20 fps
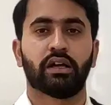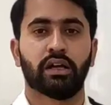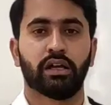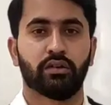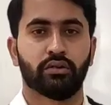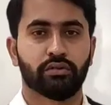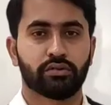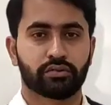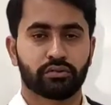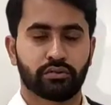
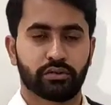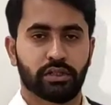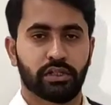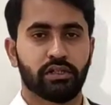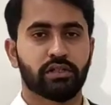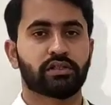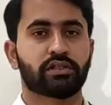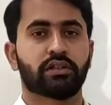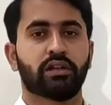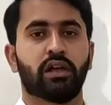Hello
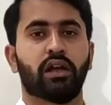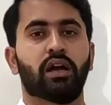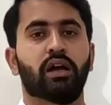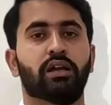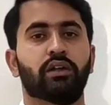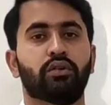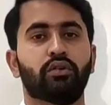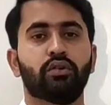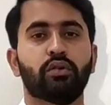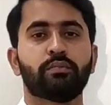students, I
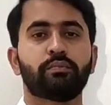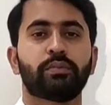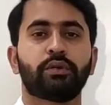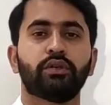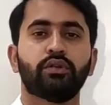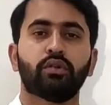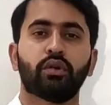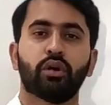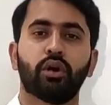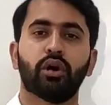hope
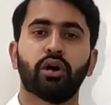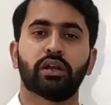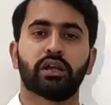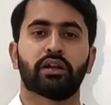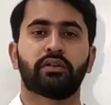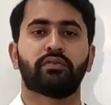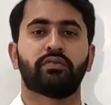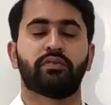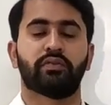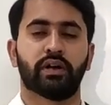you all
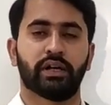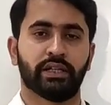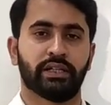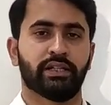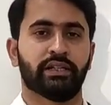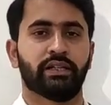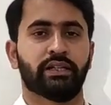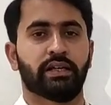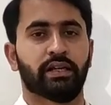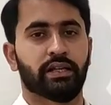are fine
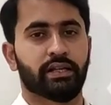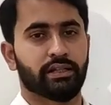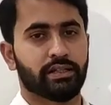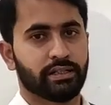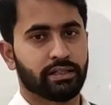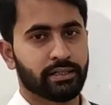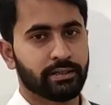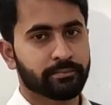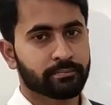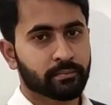and
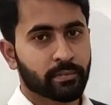healthy.